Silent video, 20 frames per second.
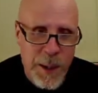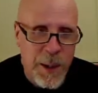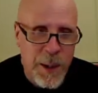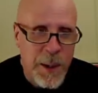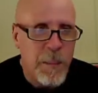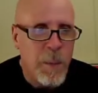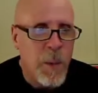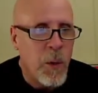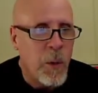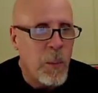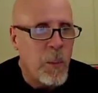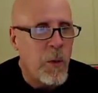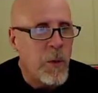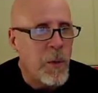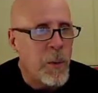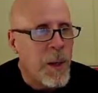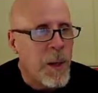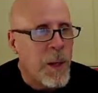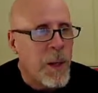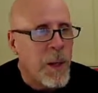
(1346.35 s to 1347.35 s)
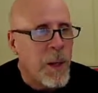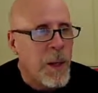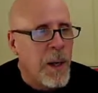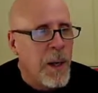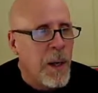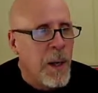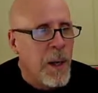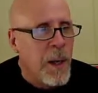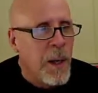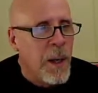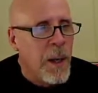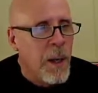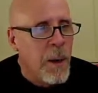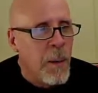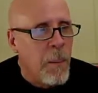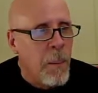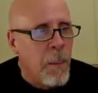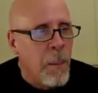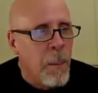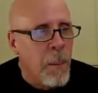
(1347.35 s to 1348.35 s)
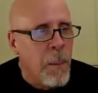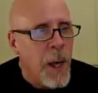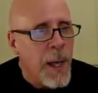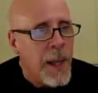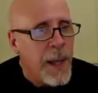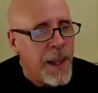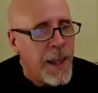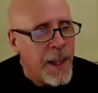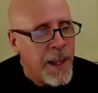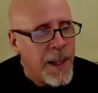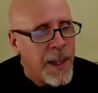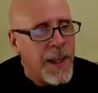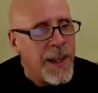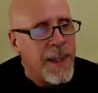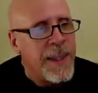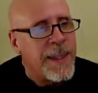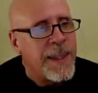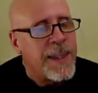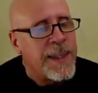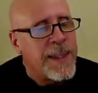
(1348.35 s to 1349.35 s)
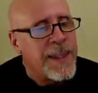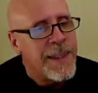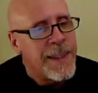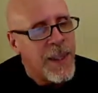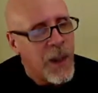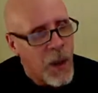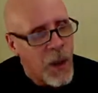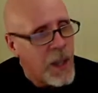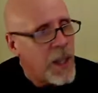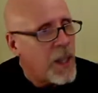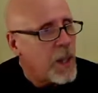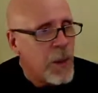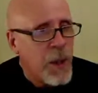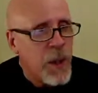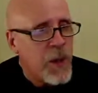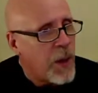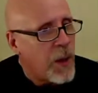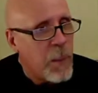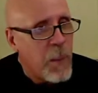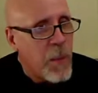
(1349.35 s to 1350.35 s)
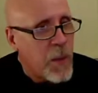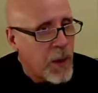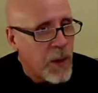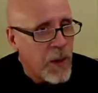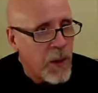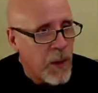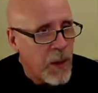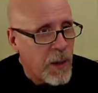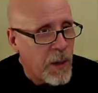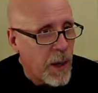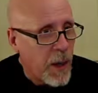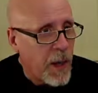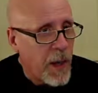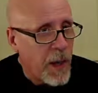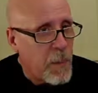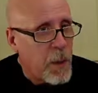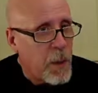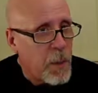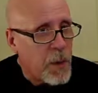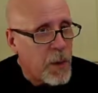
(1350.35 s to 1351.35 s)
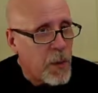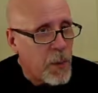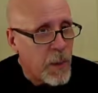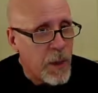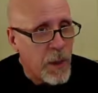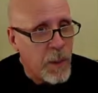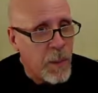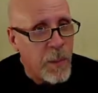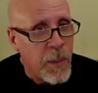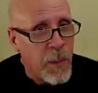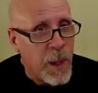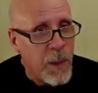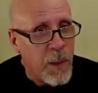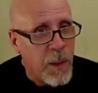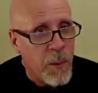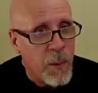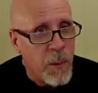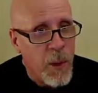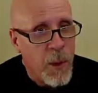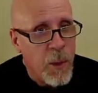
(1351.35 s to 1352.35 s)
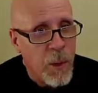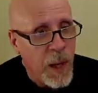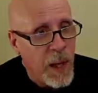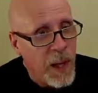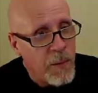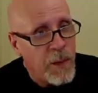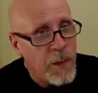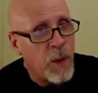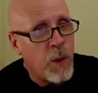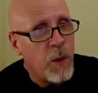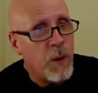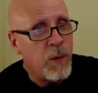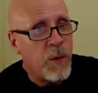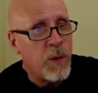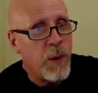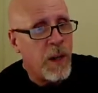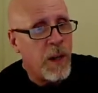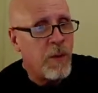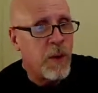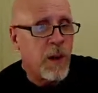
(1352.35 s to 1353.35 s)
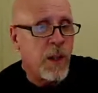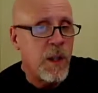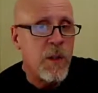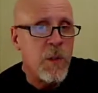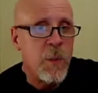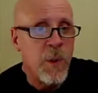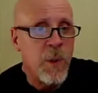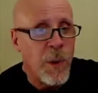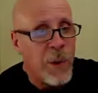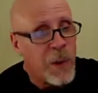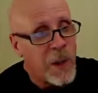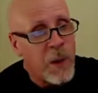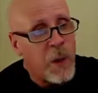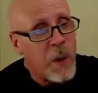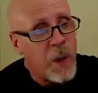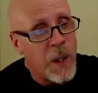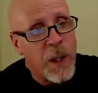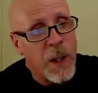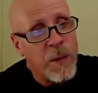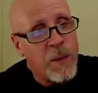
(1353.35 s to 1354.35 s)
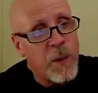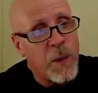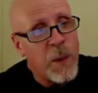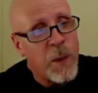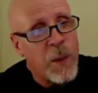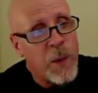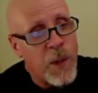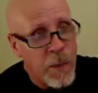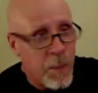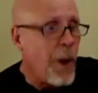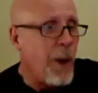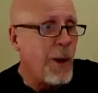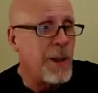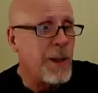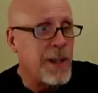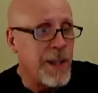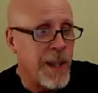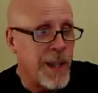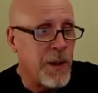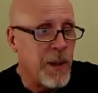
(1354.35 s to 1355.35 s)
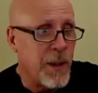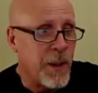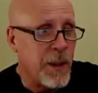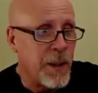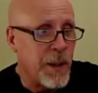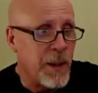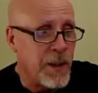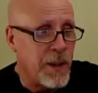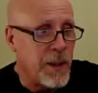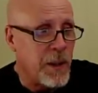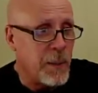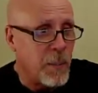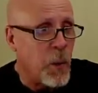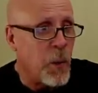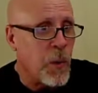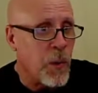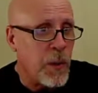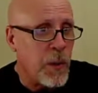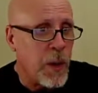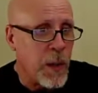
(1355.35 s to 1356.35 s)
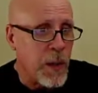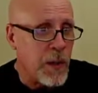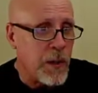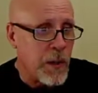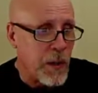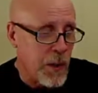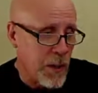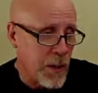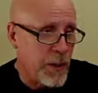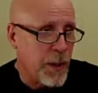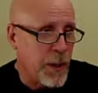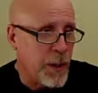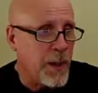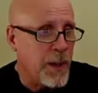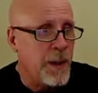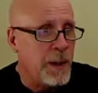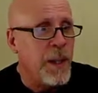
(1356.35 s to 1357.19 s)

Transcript: multiples. But there are going to be some things in common between them, and we don't have to go forever because we're only looking for the smallest entry that's in both lists. Yeah,